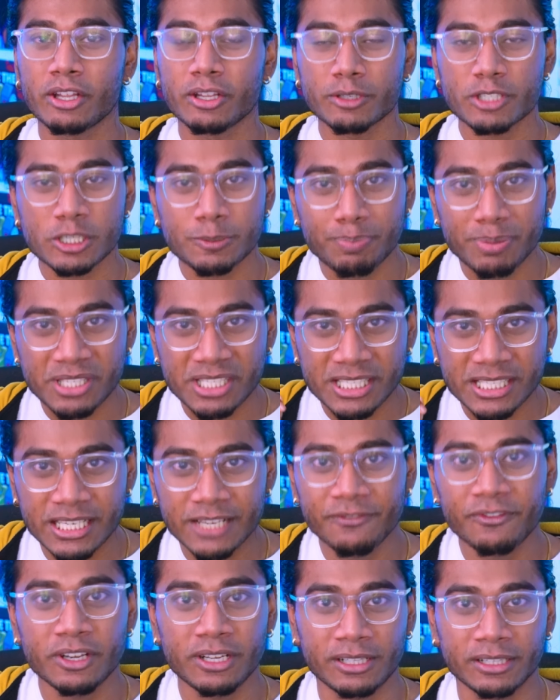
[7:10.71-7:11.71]

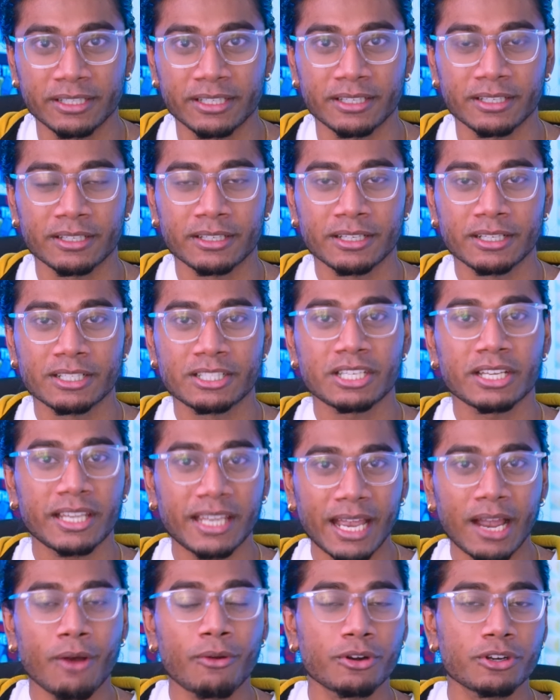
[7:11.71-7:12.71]
specifically to
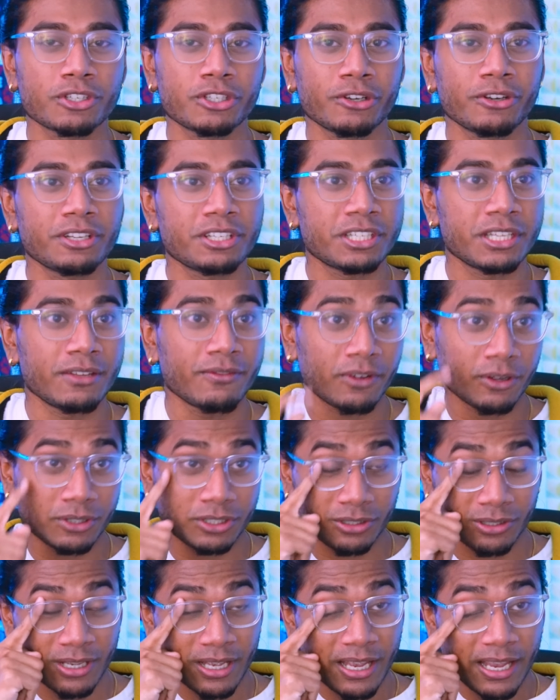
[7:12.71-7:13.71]
counter Xerneas and
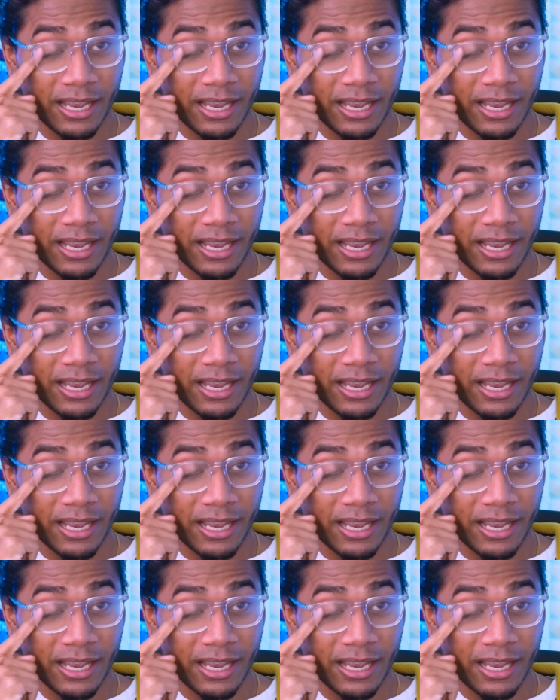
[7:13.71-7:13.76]
Yveltal.